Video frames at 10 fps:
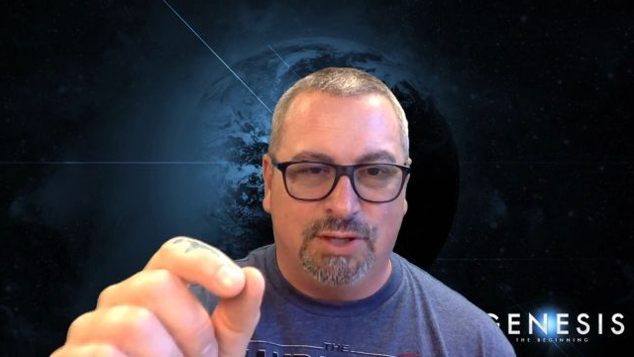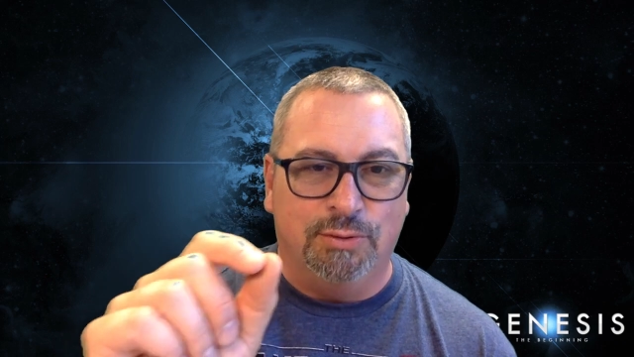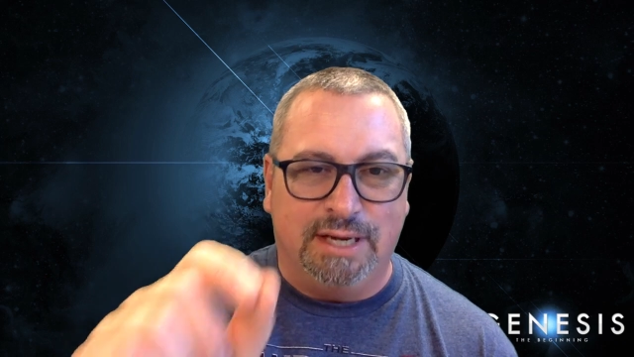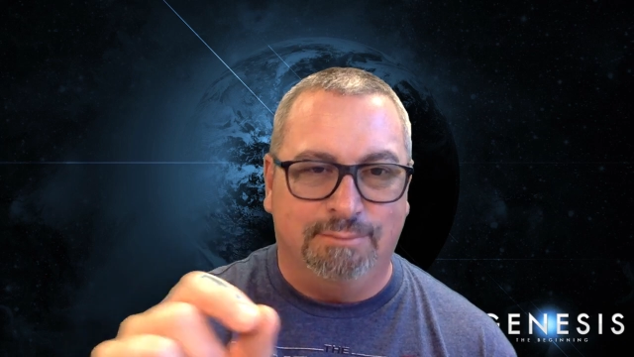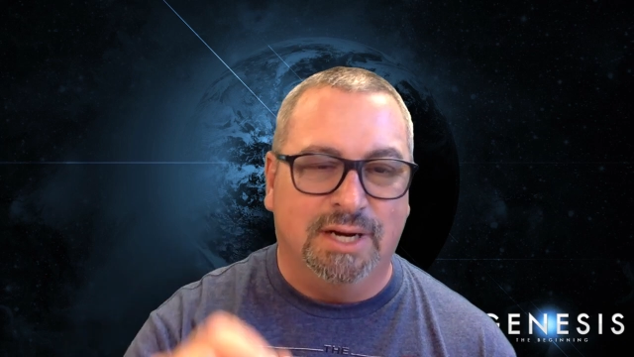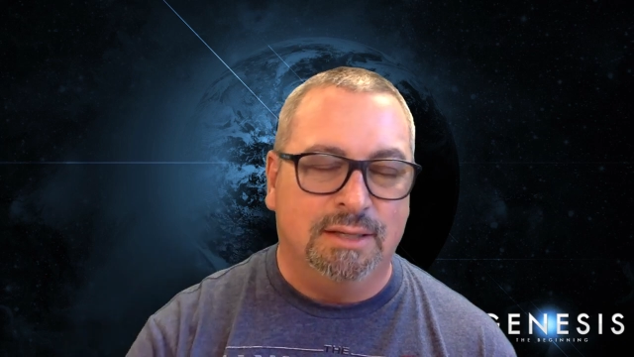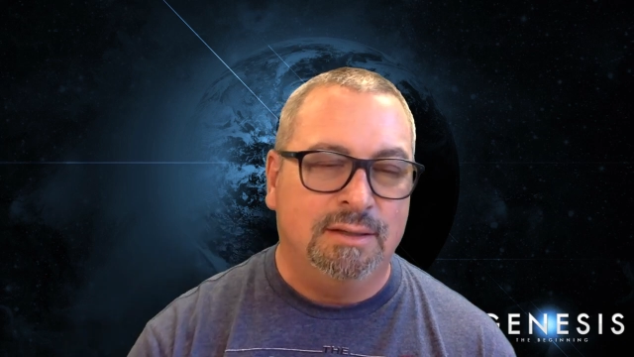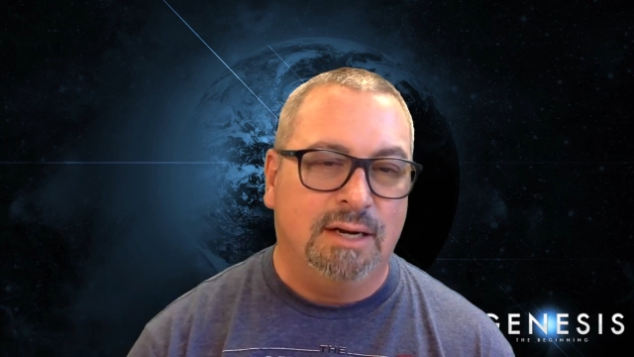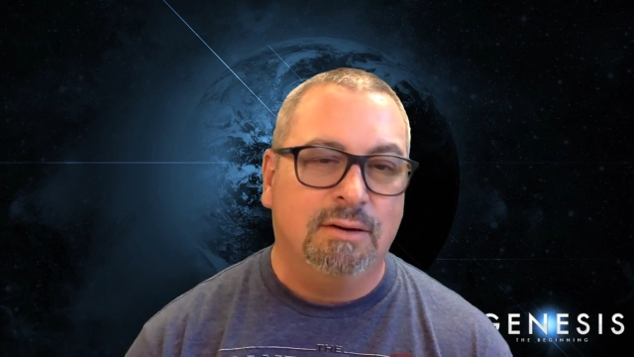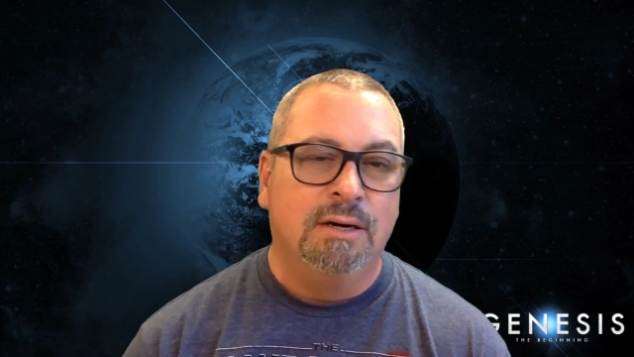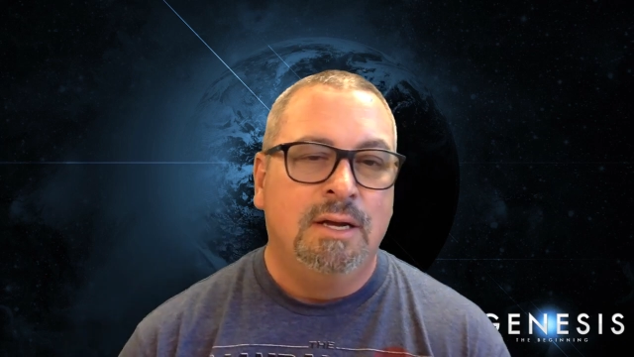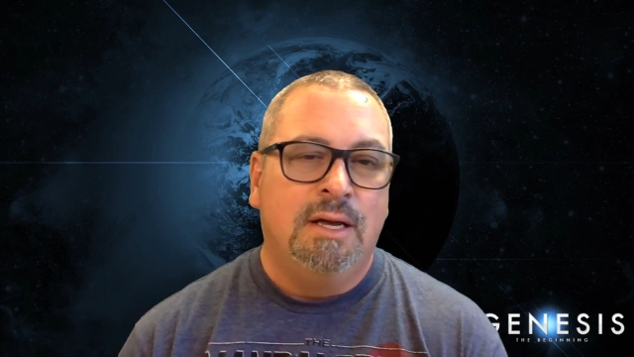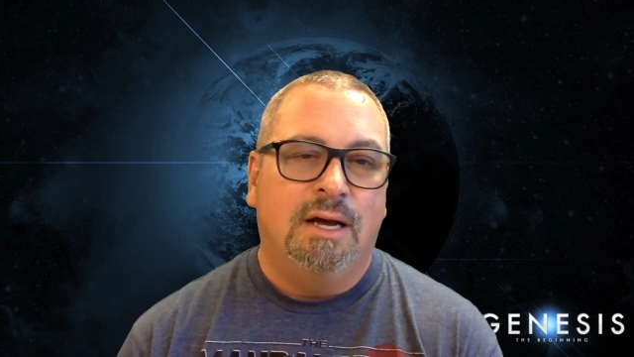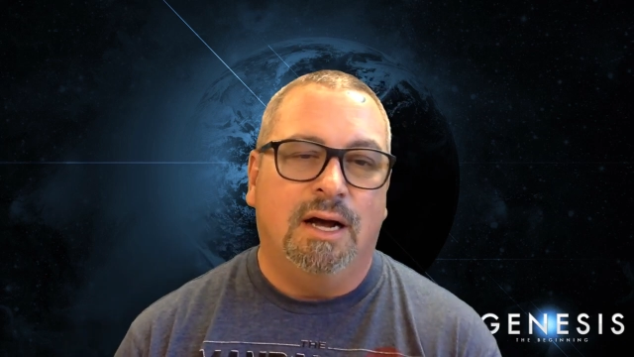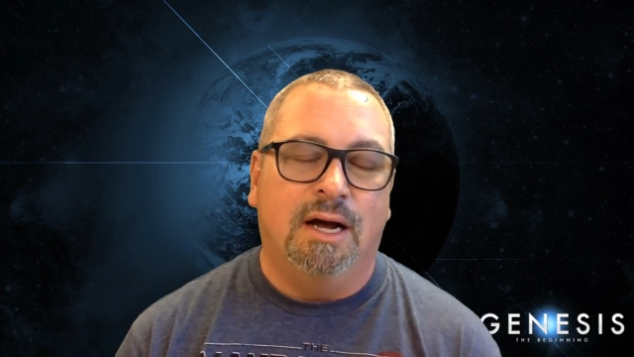donate button there.
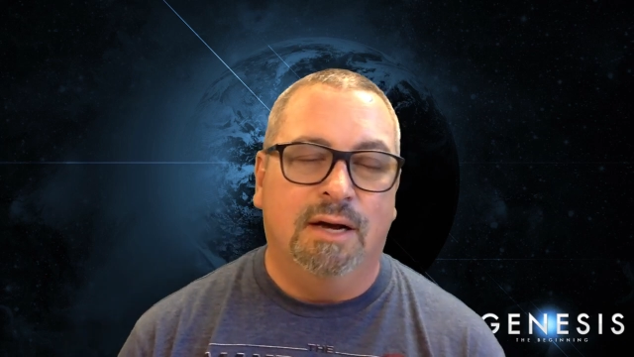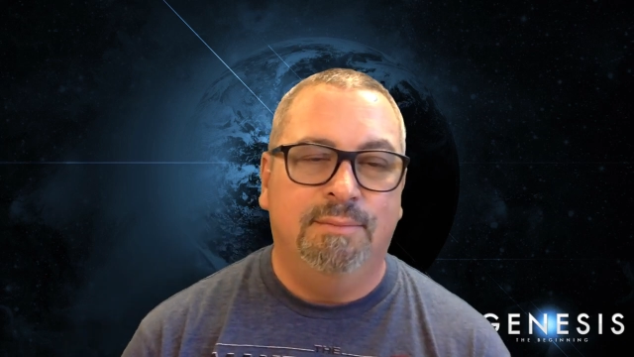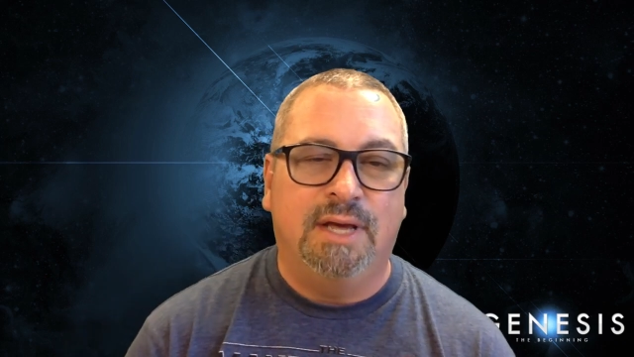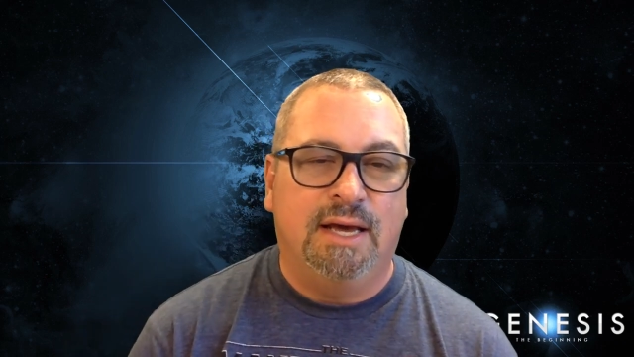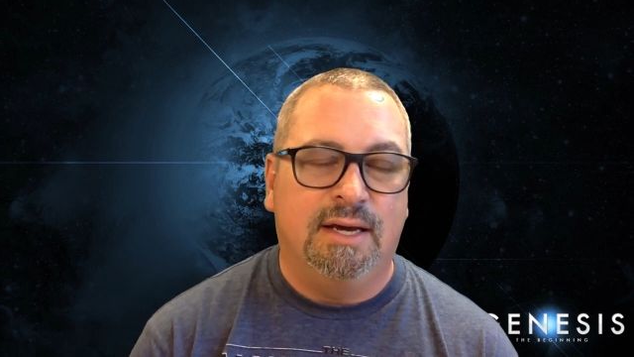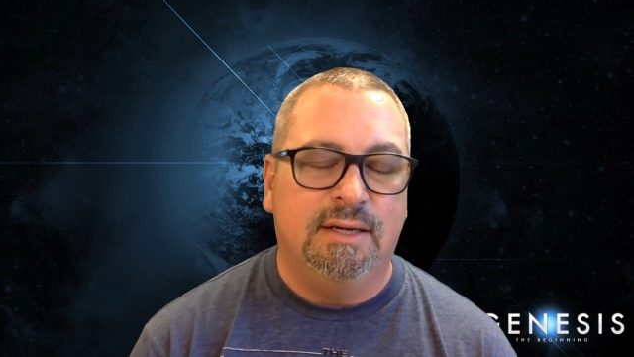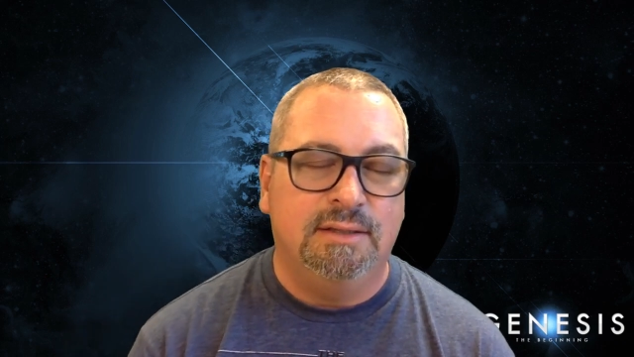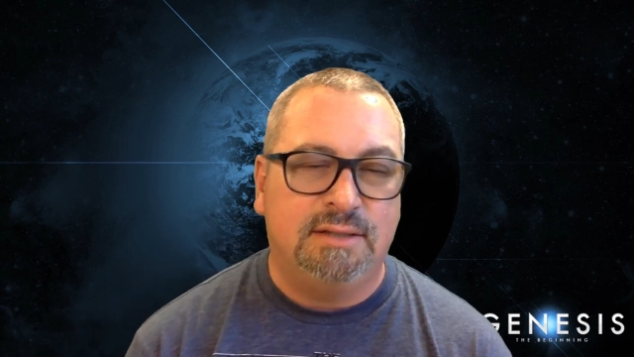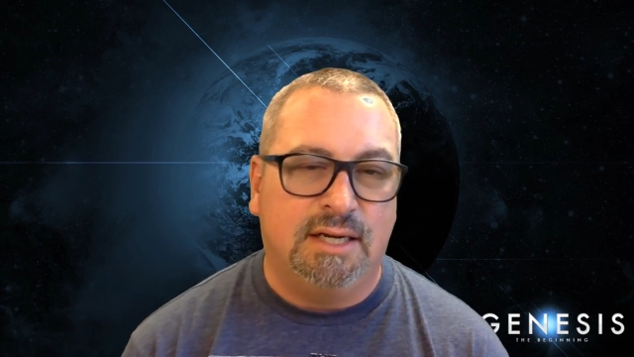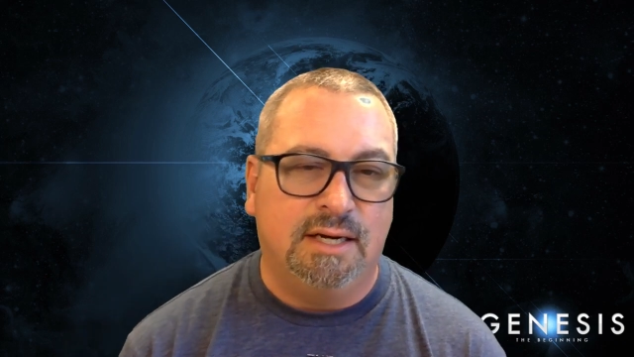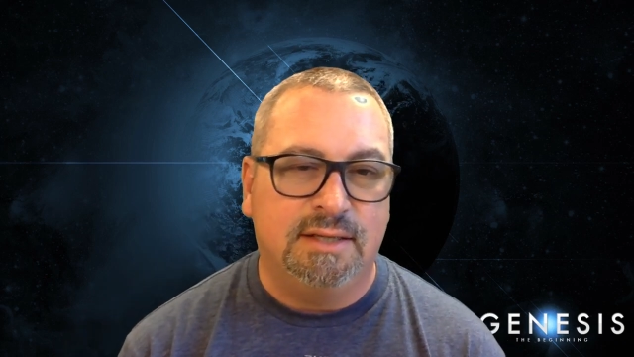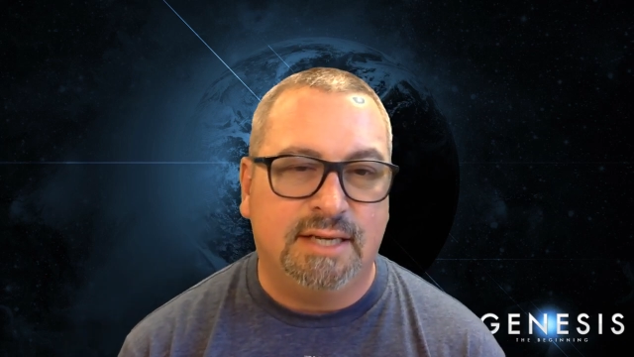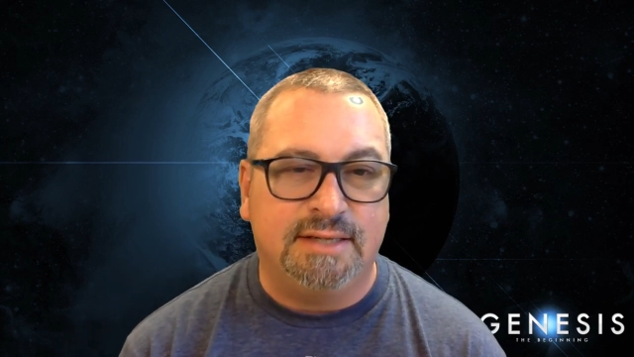That